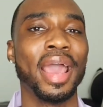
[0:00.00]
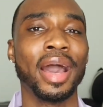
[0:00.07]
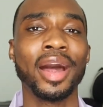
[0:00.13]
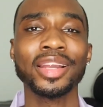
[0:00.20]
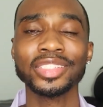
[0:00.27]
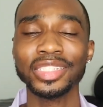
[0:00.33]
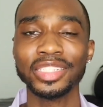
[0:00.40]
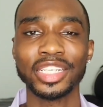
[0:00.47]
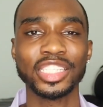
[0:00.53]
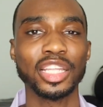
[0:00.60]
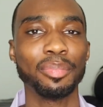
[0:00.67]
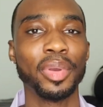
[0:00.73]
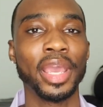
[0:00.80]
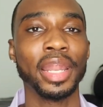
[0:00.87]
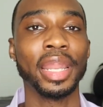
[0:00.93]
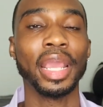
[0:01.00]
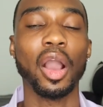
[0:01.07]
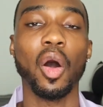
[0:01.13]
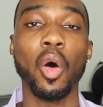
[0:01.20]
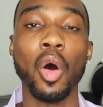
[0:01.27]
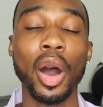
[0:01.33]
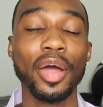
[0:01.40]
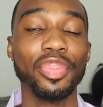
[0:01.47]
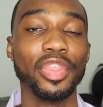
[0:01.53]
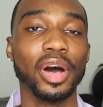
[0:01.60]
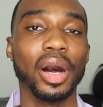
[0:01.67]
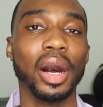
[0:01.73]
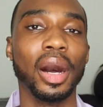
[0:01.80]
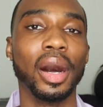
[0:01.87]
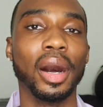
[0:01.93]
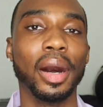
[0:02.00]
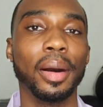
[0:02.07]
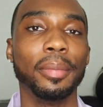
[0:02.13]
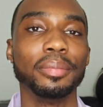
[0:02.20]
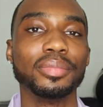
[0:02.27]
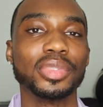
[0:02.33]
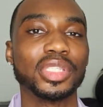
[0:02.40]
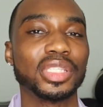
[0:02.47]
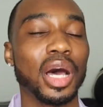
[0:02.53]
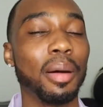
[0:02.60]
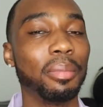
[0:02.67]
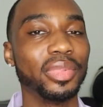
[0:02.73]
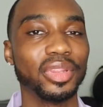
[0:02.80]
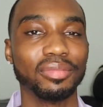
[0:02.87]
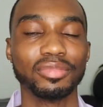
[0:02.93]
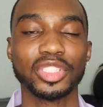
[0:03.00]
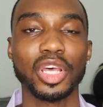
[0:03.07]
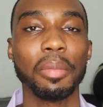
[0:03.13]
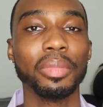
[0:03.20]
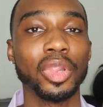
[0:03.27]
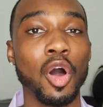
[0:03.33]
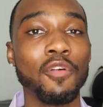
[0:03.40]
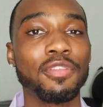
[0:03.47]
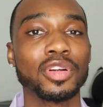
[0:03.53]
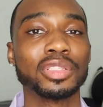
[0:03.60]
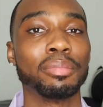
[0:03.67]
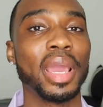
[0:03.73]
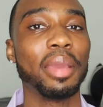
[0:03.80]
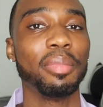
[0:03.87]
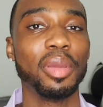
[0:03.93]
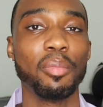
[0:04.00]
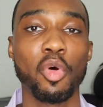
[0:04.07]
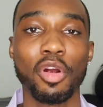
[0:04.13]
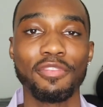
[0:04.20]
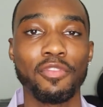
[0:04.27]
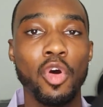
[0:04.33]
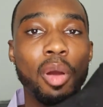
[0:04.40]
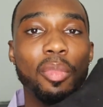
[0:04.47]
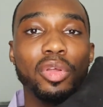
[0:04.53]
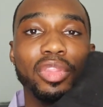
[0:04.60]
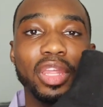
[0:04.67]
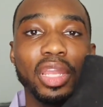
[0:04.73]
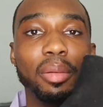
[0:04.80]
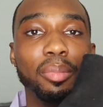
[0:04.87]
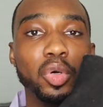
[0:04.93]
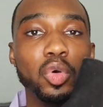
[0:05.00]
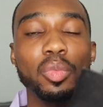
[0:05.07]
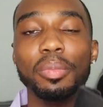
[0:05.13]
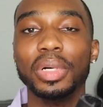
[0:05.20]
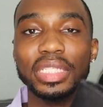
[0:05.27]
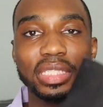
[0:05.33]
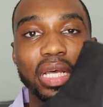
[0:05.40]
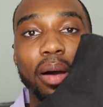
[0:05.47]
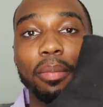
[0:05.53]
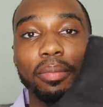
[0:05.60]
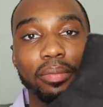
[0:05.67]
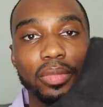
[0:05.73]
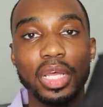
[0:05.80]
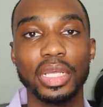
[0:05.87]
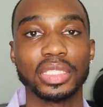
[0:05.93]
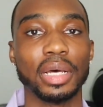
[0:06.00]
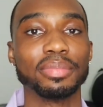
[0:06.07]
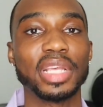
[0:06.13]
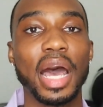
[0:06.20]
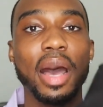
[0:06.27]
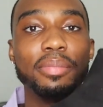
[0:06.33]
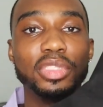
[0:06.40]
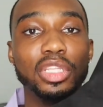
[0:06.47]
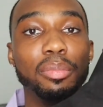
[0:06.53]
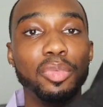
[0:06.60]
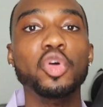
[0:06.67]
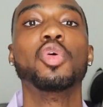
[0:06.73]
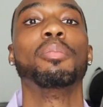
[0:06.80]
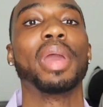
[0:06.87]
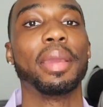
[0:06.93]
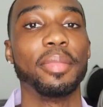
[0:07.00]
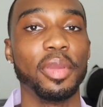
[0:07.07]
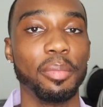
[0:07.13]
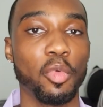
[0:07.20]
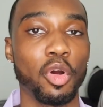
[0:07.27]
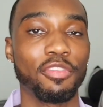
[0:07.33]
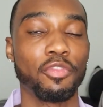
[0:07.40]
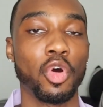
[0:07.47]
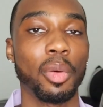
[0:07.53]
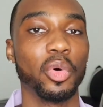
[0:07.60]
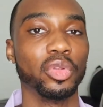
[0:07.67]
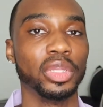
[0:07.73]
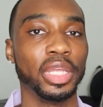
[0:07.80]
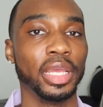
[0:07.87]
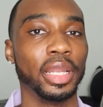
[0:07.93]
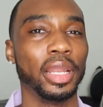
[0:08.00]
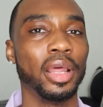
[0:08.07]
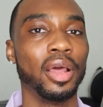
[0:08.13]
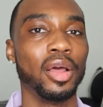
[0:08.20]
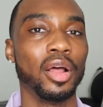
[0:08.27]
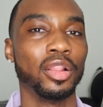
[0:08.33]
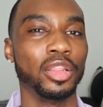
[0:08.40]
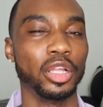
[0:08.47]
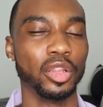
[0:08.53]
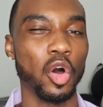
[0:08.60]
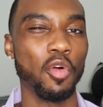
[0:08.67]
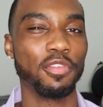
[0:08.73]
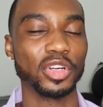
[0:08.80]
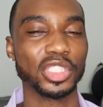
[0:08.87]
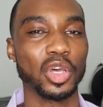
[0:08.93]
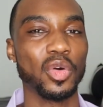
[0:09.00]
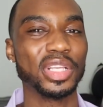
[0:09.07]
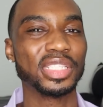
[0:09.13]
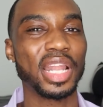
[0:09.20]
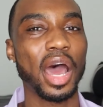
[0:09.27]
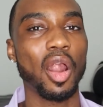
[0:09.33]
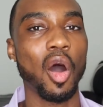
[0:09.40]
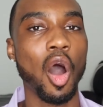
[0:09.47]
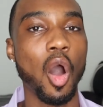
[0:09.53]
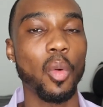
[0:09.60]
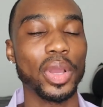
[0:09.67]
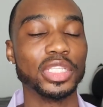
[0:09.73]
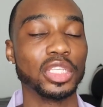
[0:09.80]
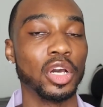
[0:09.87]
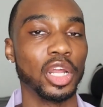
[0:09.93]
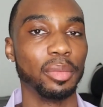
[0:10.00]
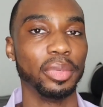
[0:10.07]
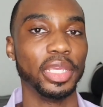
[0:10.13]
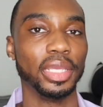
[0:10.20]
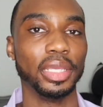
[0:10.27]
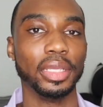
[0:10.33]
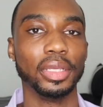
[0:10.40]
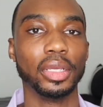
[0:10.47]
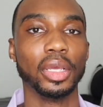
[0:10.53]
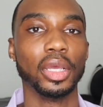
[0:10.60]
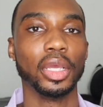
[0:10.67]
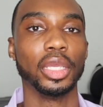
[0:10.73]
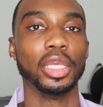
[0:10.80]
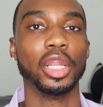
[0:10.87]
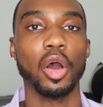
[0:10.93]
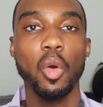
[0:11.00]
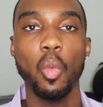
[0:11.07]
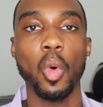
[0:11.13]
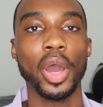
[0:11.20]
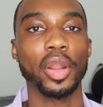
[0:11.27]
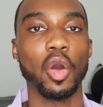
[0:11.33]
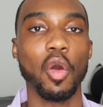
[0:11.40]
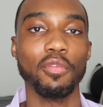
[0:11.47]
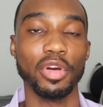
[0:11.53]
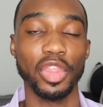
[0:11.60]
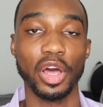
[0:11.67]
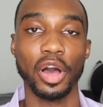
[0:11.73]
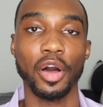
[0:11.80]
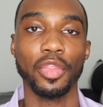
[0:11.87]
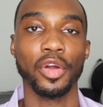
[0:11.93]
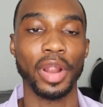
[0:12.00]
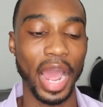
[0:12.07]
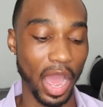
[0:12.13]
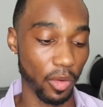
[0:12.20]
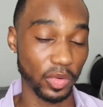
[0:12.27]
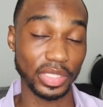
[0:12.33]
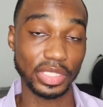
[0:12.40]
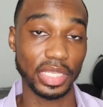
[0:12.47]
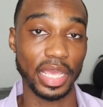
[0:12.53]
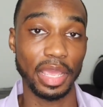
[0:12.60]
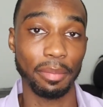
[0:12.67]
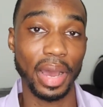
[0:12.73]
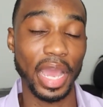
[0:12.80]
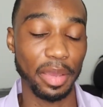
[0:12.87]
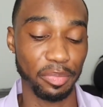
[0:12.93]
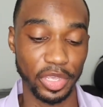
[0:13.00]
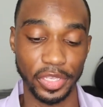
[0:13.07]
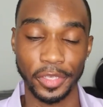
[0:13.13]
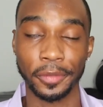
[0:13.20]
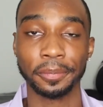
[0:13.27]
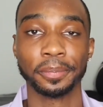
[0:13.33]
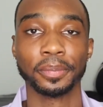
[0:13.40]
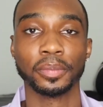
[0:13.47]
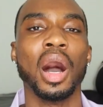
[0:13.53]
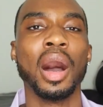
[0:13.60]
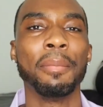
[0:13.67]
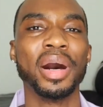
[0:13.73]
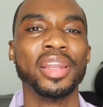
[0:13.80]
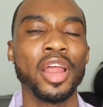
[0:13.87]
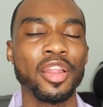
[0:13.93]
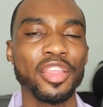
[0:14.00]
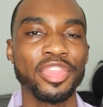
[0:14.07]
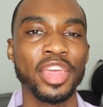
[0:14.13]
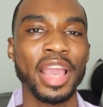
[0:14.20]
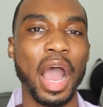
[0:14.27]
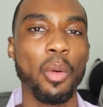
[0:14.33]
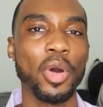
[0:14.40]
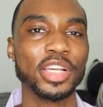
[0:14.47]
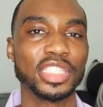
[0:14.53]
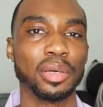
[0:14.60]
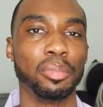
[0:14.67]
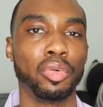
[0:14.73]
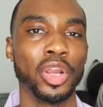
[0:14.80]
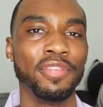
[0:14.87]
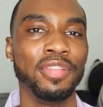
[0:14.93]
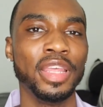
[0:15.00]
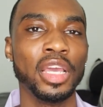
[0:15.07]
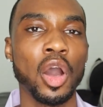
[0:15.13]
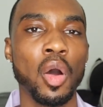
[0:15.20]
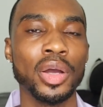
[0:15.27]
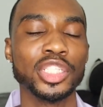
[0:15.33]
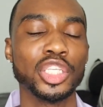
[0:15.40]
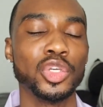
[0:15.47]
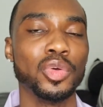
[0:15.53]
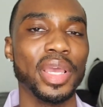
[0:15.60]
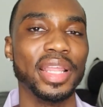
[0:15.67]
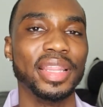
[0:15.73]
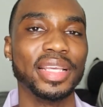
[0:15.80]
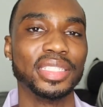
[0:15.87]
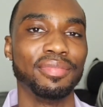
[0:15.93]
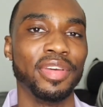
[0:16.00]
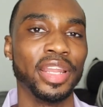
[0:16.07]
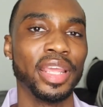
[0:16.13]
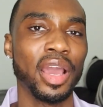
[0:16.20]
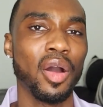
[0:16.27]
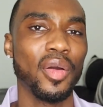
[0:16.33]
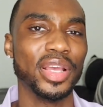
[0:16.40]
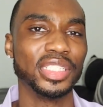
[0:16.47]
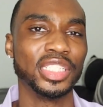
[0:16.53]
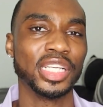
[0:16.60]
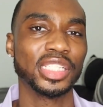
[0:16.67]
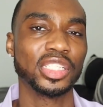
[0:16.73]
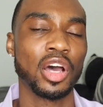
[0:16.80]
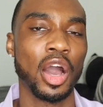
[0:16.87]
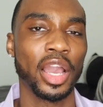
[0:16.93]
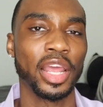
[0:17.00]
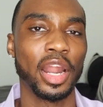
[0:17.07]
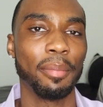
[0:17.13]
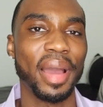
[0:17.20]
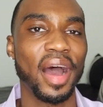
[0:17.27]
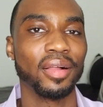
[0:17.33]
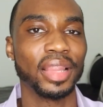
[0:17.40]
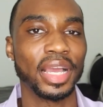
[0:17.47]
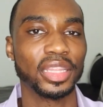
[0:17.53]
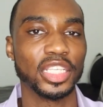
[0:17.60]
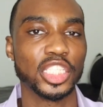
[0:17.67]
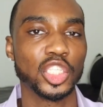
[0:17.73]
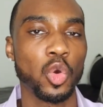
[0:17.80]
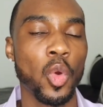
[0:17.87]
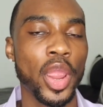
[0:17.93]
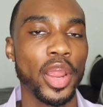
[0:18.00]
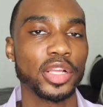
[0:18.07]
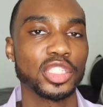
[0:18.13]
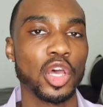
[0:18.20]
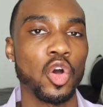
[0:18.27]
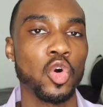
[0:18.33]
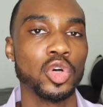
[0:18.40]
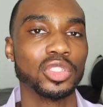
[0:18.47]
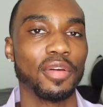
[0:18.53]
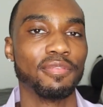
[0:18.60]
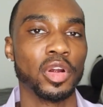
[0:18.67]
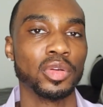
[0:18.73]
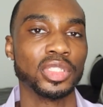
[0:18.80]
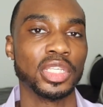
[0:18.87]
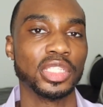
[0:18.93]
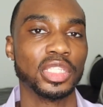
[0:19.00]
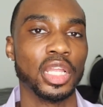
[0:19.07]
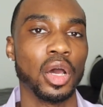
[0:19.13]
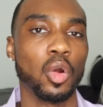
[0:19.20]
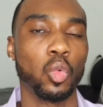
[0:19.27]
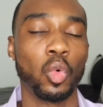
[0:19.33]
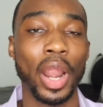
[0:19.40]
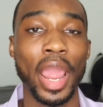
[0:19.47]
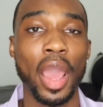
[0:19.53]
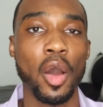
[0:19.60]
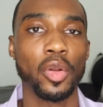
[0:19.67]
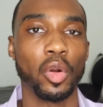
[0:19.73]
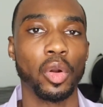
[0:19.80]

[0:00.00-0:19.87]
And honestly, just depending on the some loafers may be more formal than a boot, but sometimes the boot may be more formal than the loafer. So it's not always going to be, you know, one over the other, I would say, in my opinion. Another thing I wanted to briefly go into in this video is just talking about like the square toed versus the round,